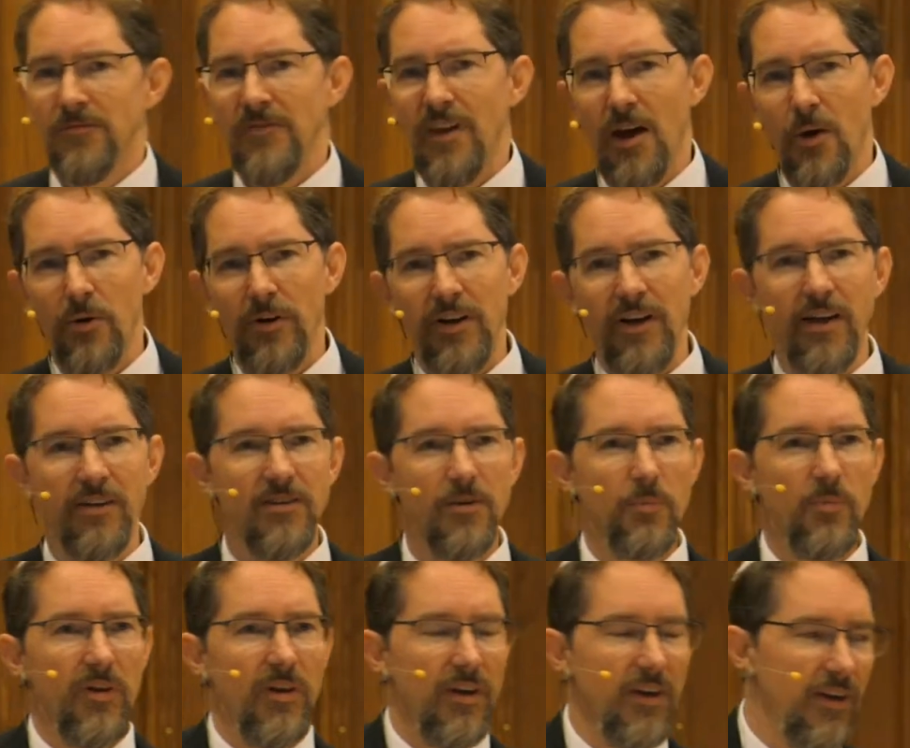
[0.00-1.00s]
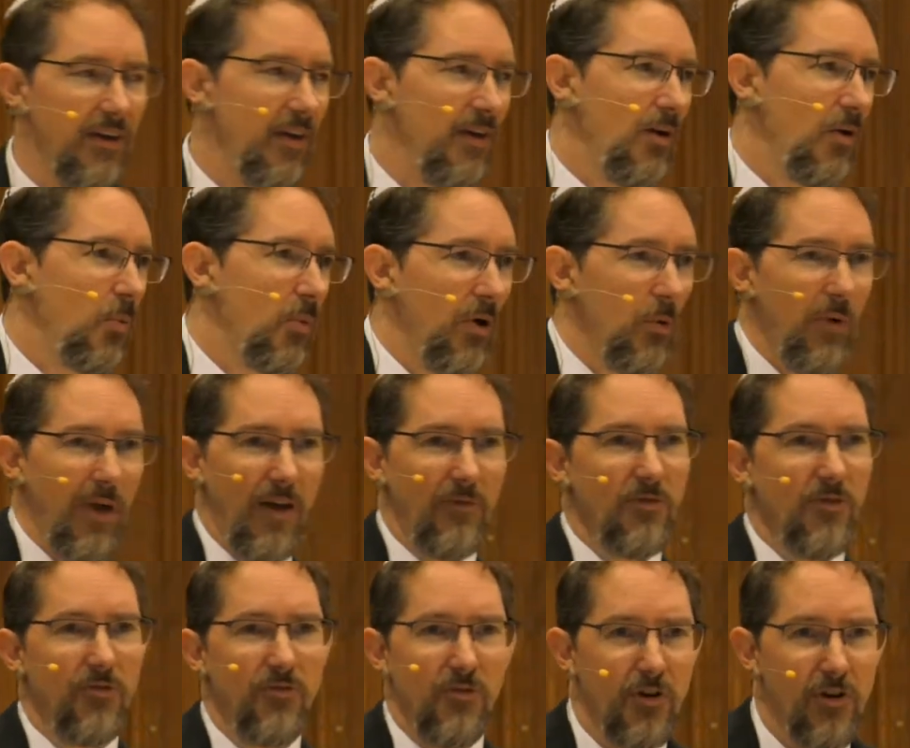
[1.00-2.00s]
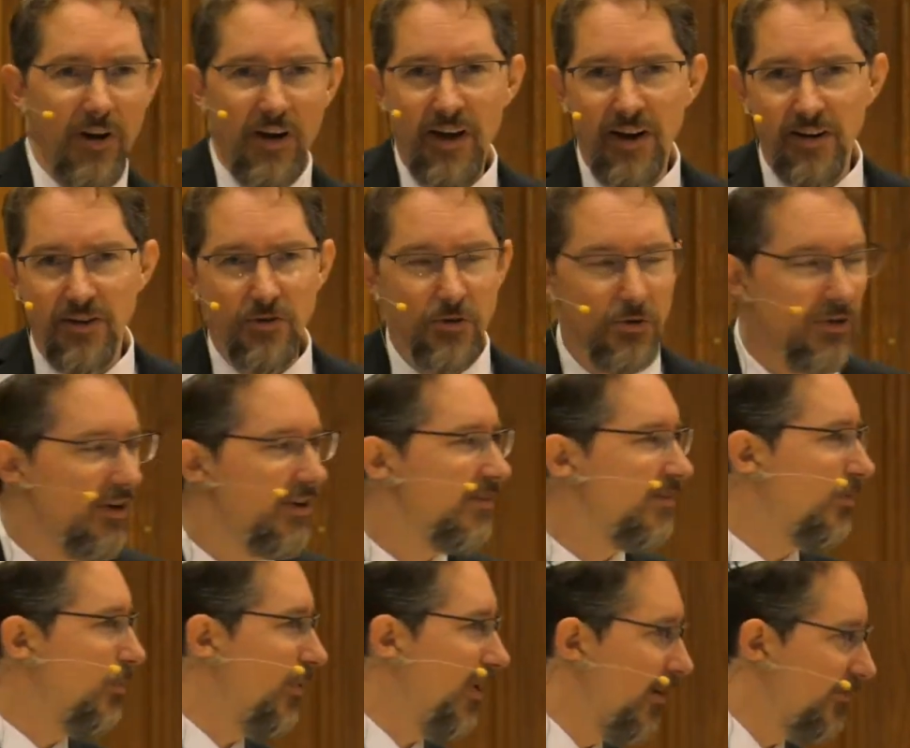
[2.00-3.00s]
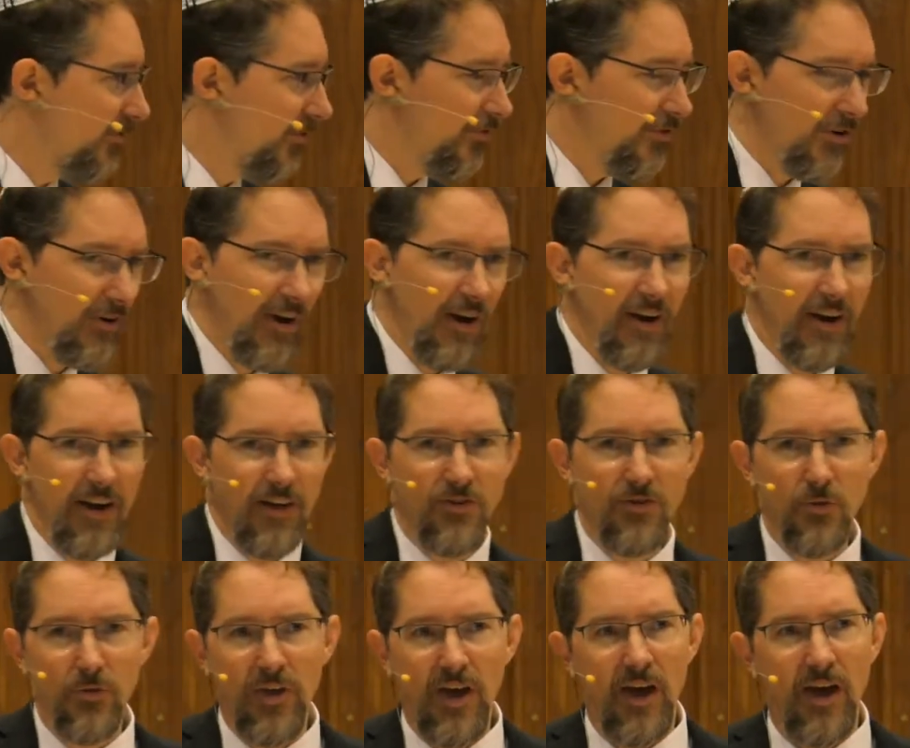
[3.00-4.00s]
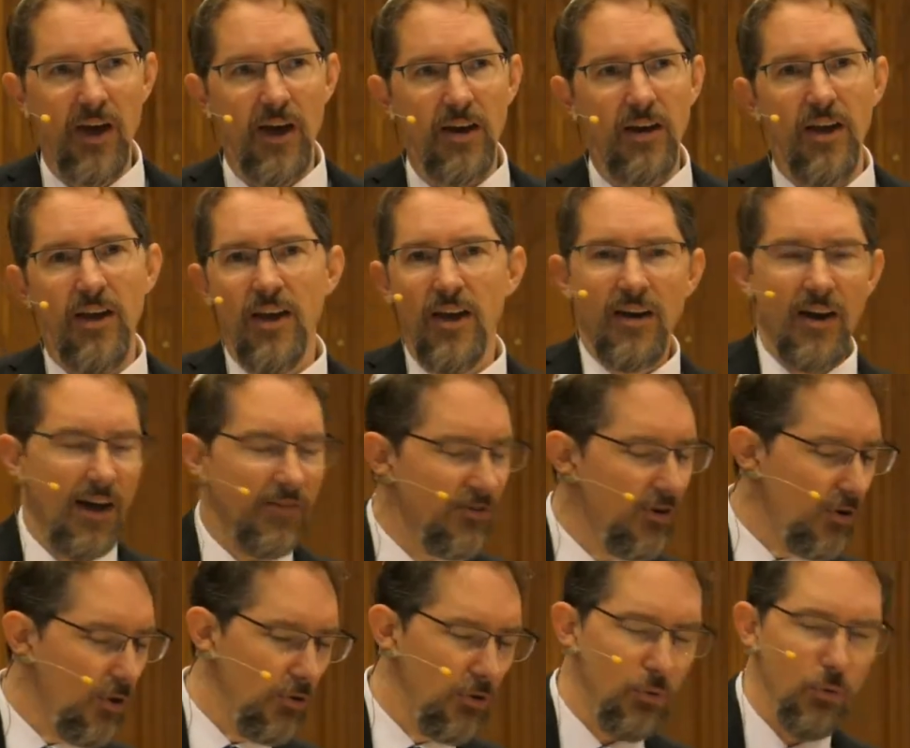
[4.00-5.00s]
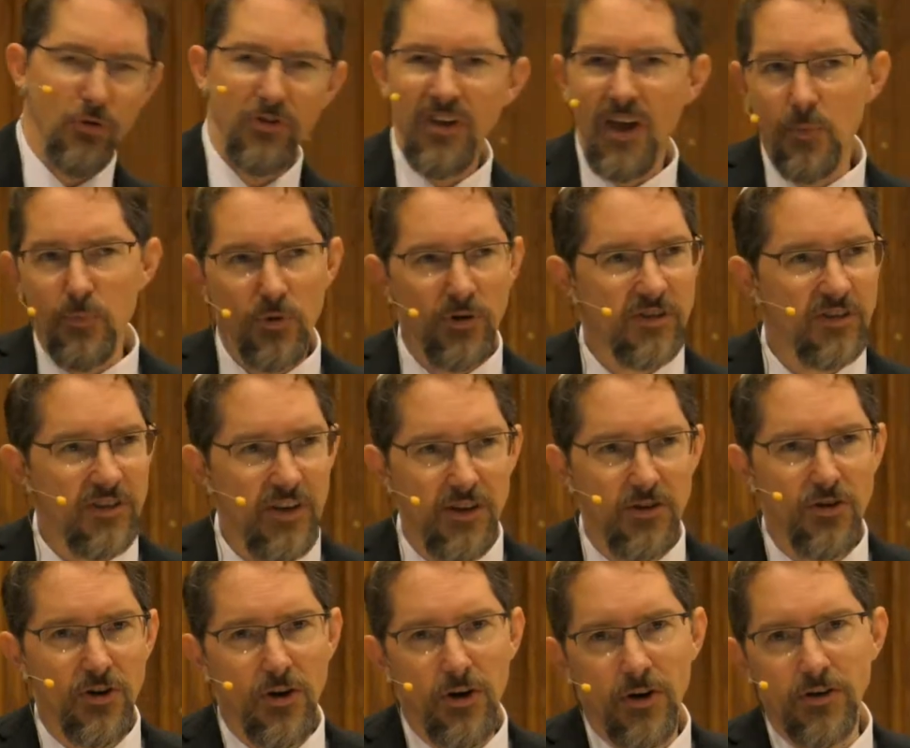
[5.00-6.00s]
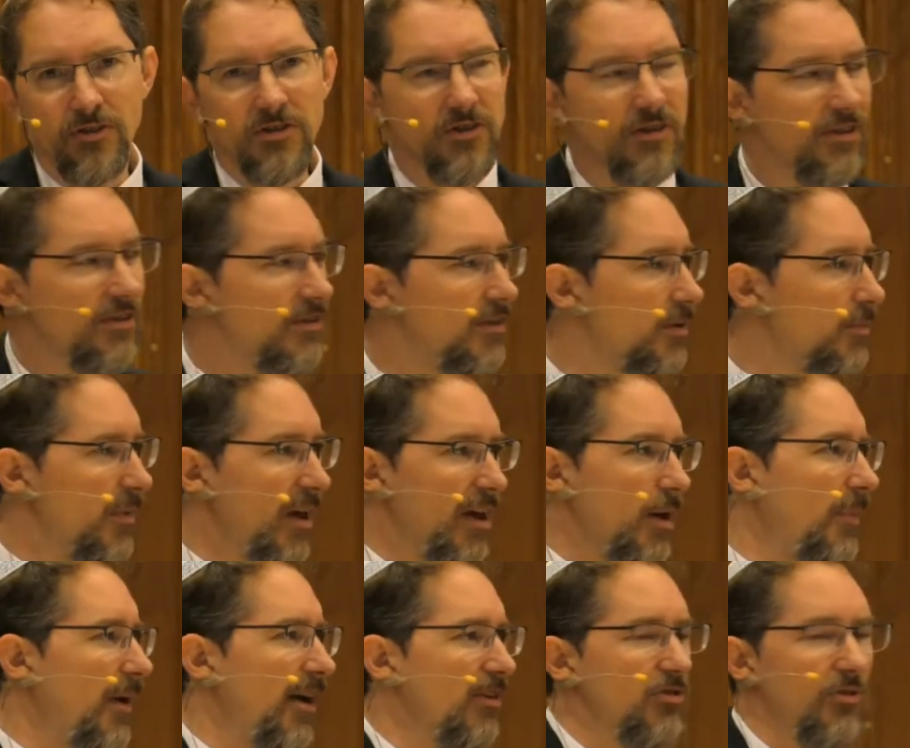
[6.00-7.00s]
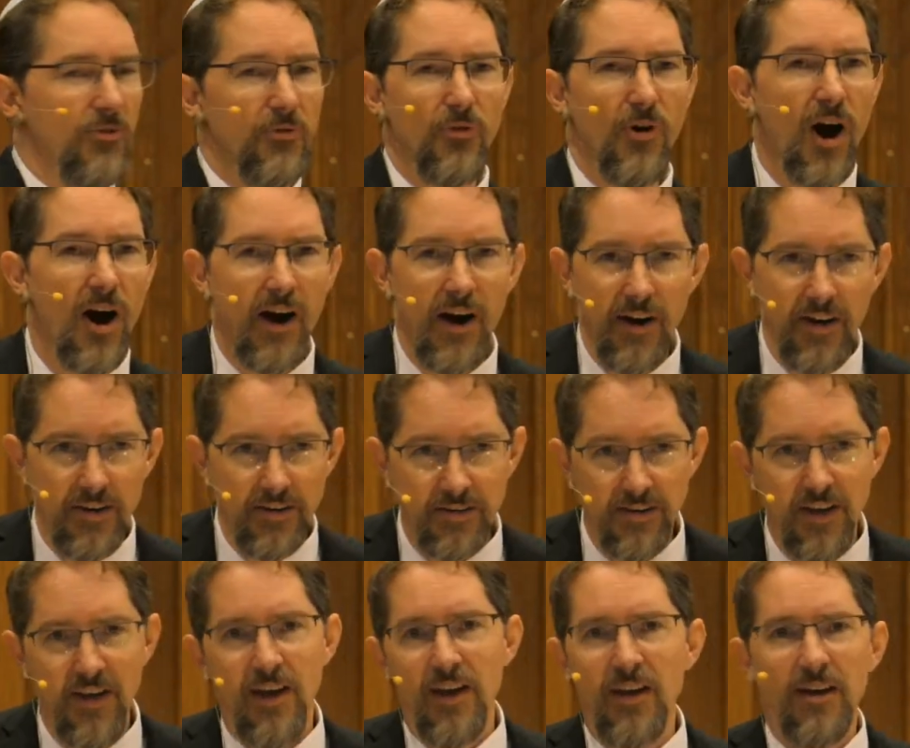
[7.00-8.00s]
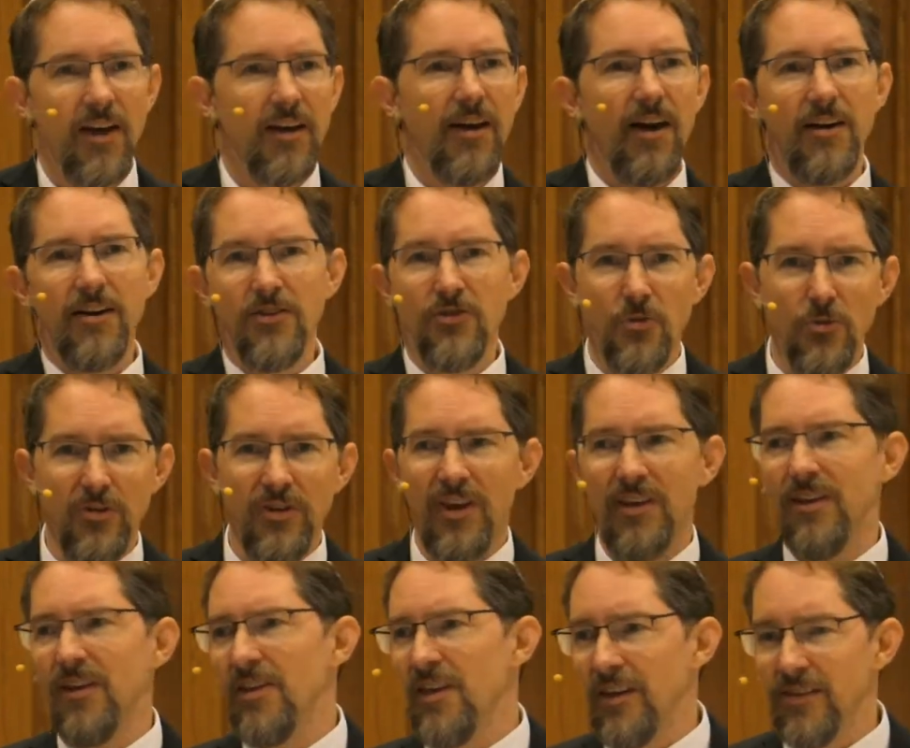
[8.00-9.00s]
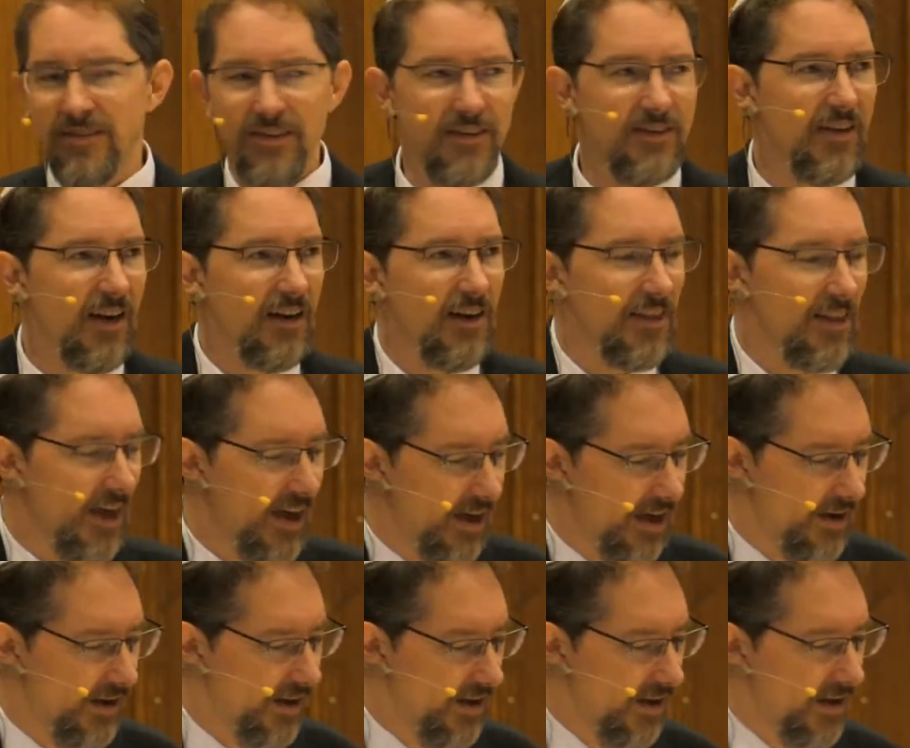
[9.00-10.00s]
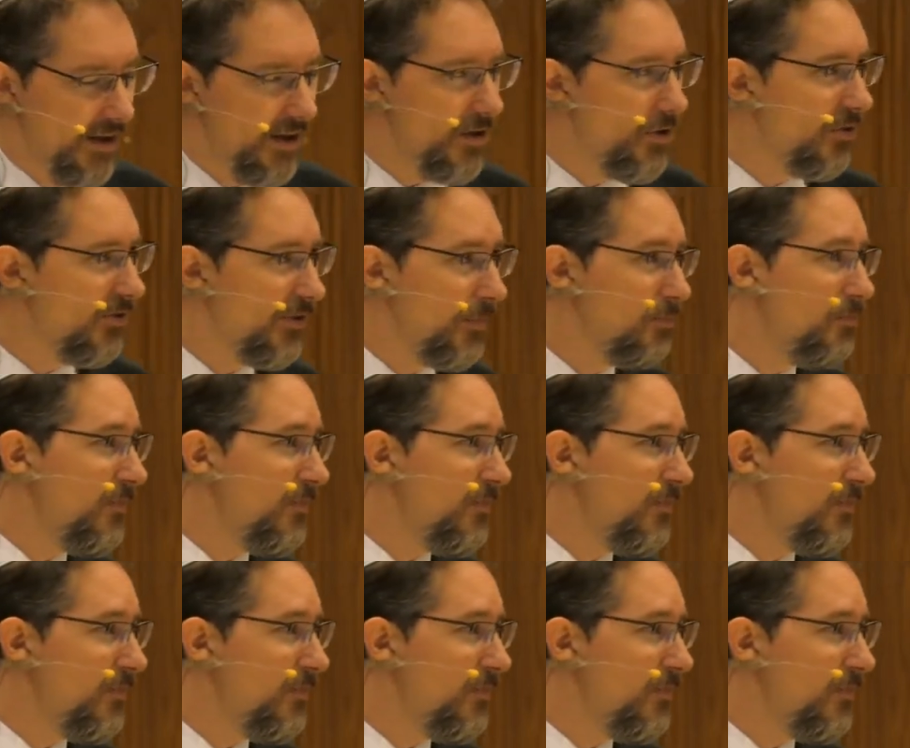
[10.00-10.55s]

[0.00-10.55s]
Now it had to be, well, we have to figure out how to do this, and we have to figure out how to do that, and I have to go through 10 procedures just to make a batch of fries, and I got to do 10 of this and 10 of that. It's